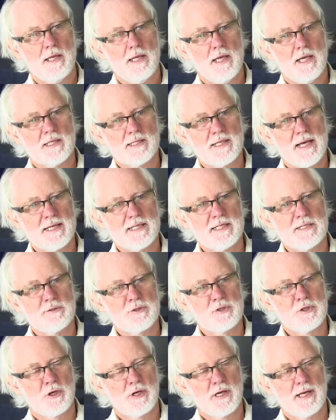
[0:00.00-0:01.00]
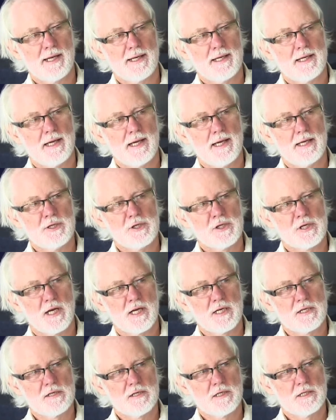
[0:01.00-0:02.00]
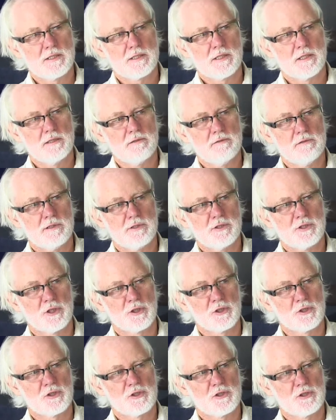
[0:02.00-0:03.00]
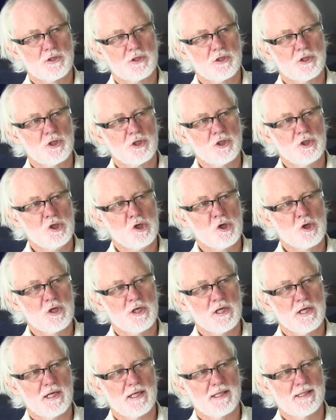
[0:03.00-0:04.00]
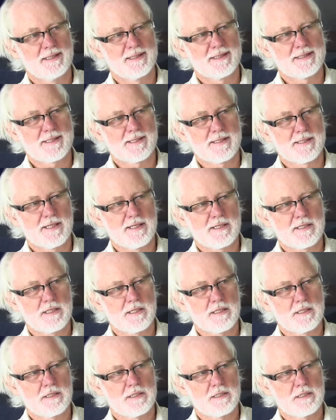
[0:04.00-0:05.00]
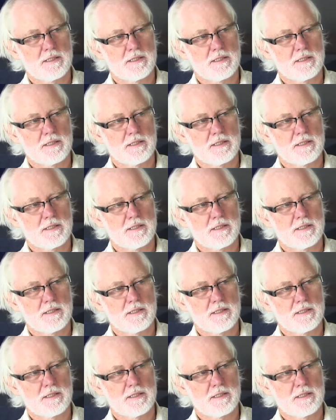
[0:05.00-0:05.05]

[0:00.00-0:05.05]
yes, Hattie was not an educationalist though, he's just looking at the statistics.